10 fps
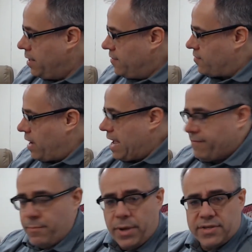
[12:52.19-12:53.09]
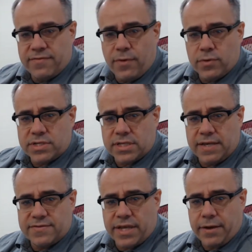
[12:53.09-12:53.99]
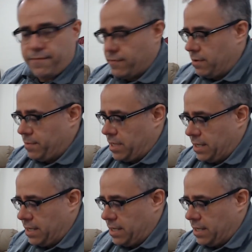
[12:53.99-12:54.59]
So I have a bunch of old sleeves here from